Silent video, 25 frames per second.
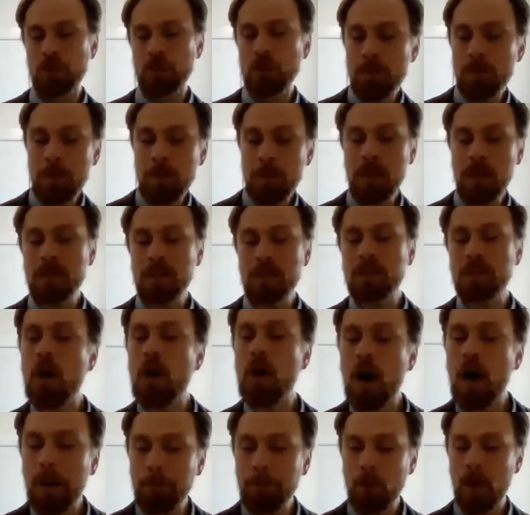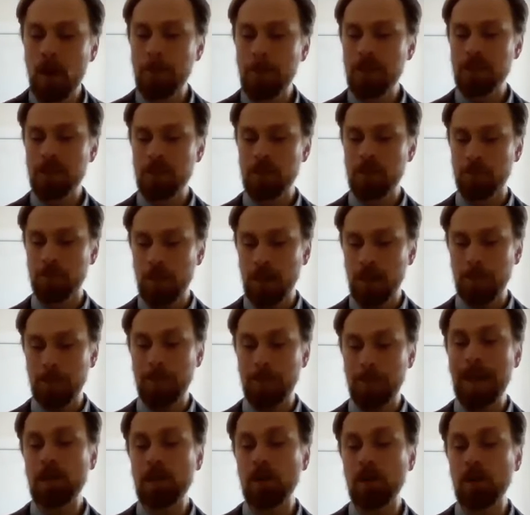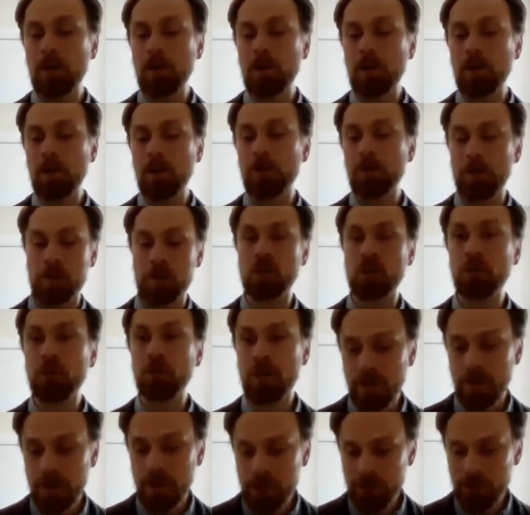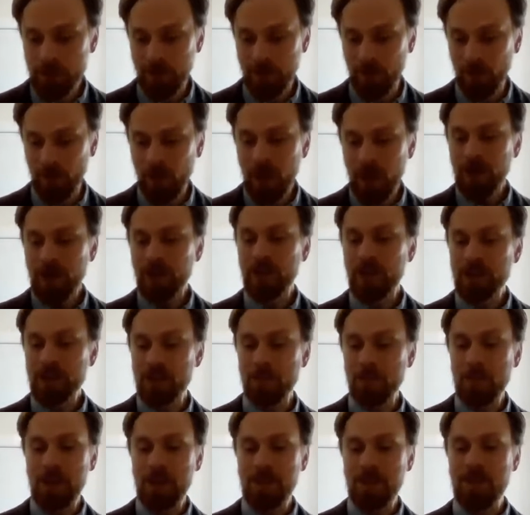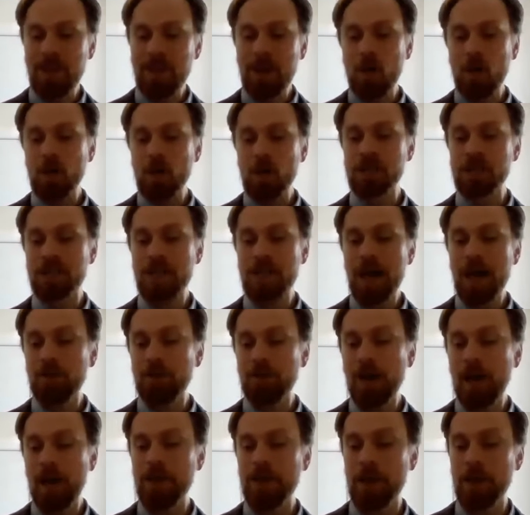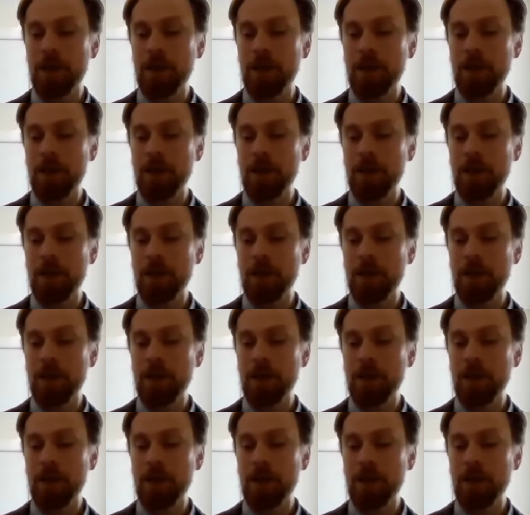Just because God promised to fight battles for the children of Israel doesn't mean they all sat around